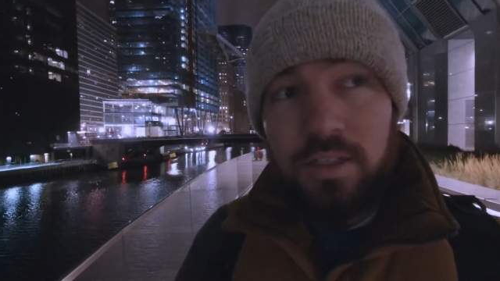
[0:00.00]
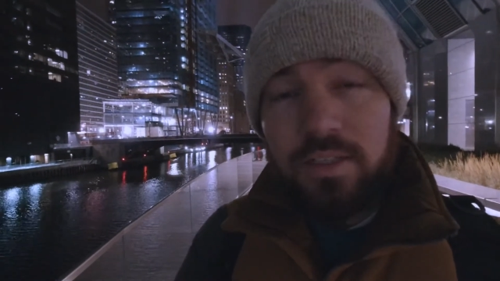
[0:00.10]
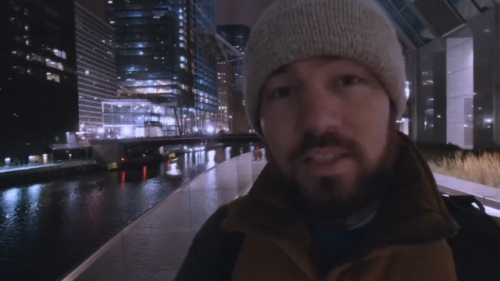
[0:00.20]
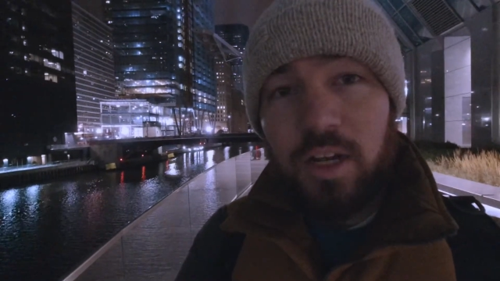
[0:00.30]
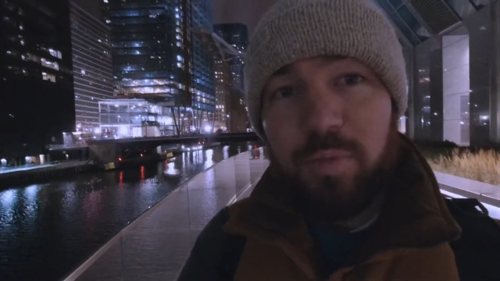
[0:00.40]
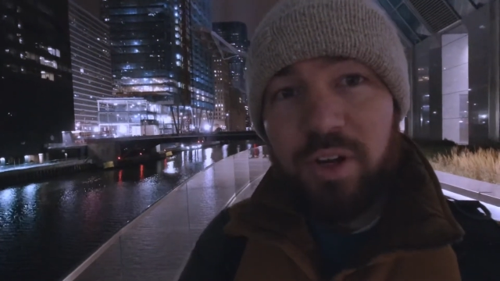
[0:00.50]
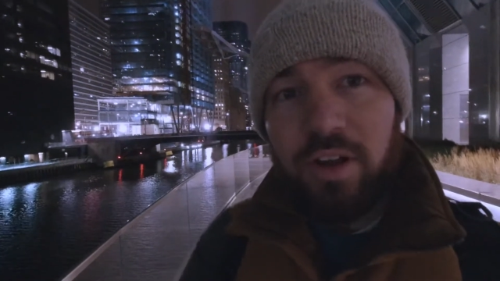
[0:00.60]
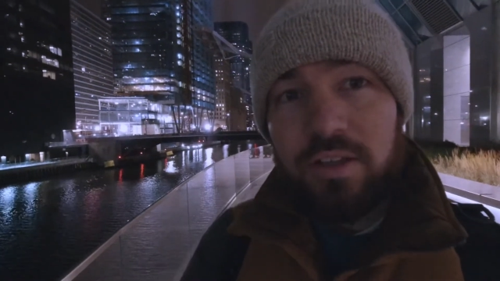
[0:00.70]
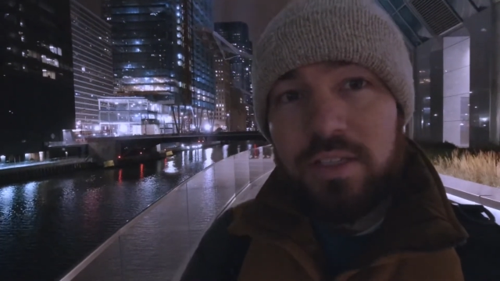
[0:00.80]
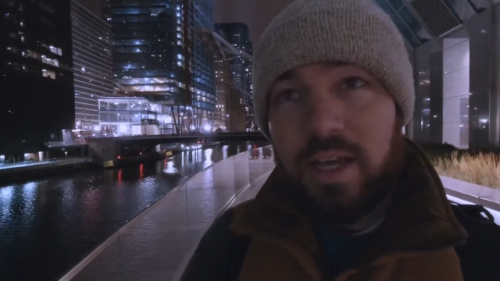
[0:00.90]
set up here
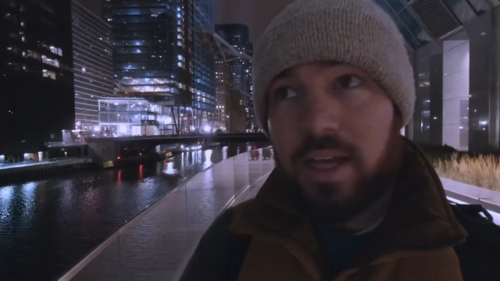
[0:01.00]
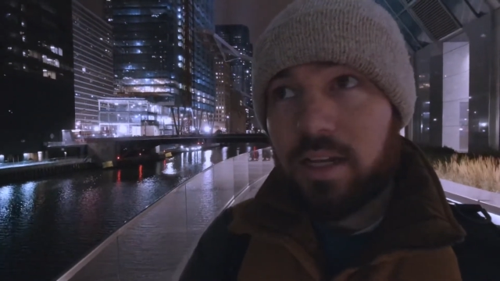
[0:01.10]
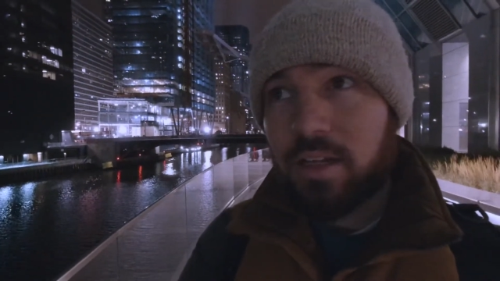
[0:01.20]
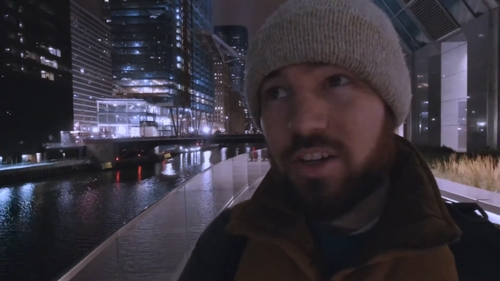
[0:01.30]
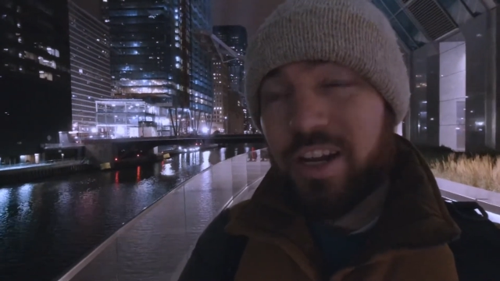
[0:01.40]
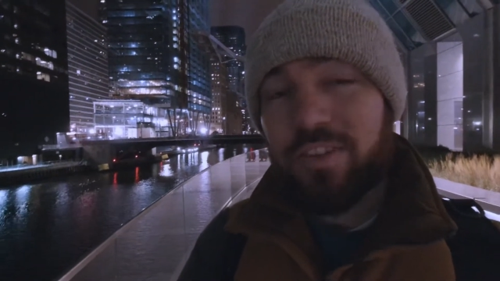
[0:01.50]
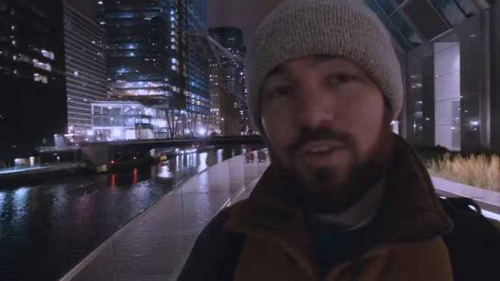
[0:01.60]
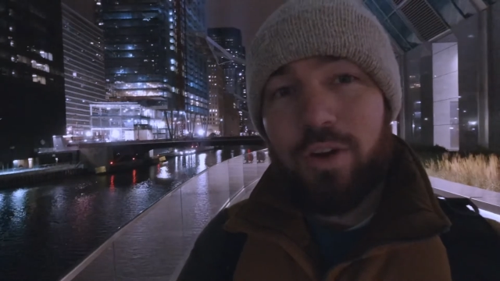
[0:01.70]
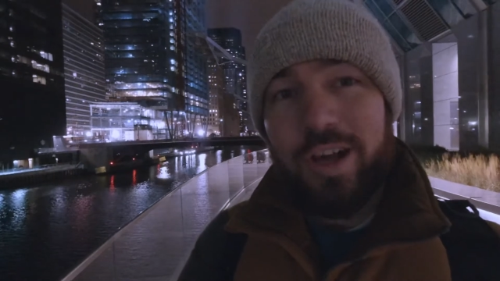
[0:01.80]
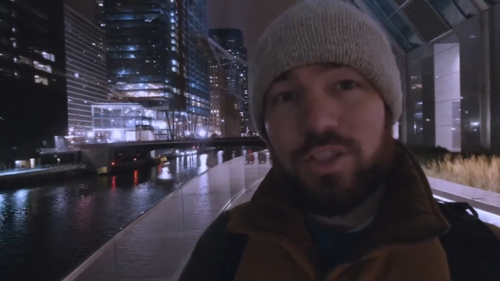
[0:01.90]
outside, kind of
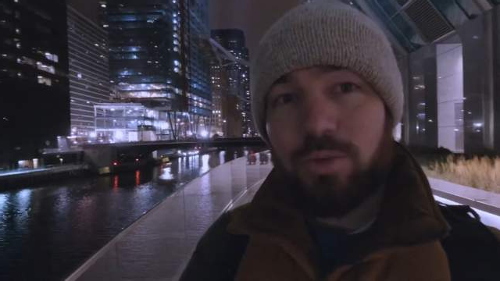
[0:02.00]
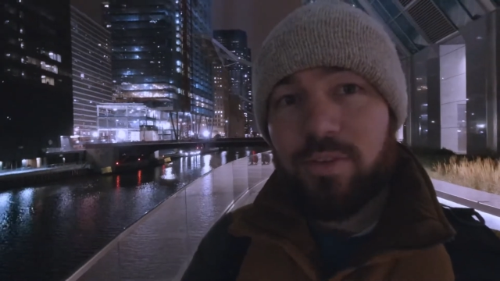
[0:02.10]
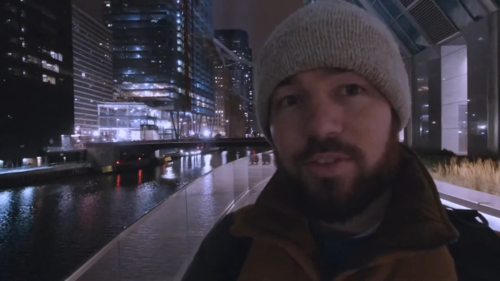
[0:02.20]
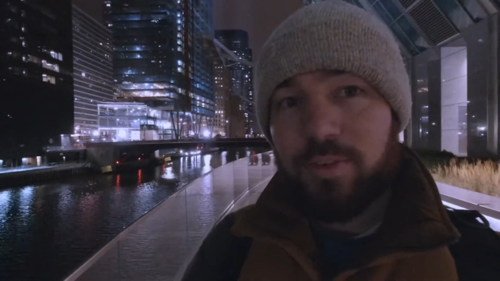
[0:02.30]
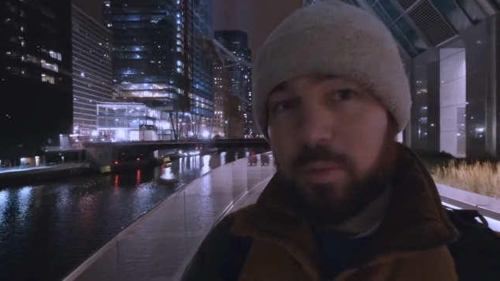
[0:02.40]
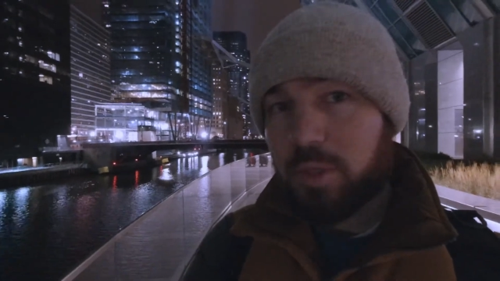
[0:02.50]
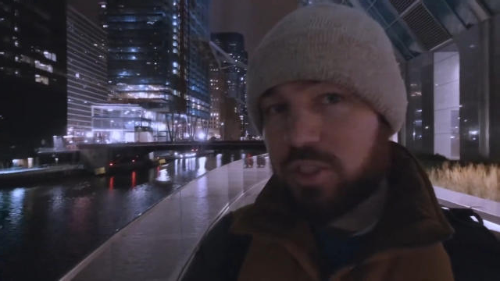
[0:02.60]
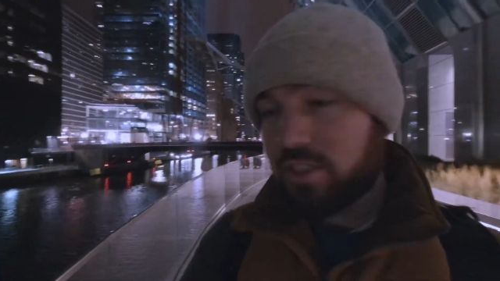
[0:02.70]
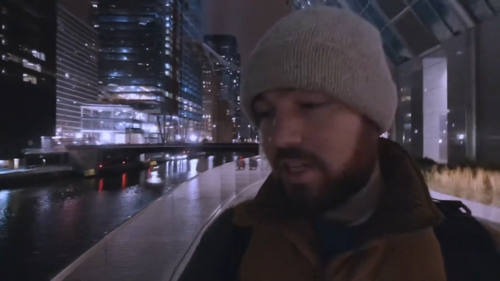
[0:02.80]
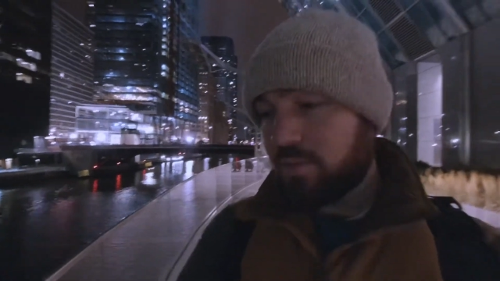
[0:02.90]
across the river from the merchandise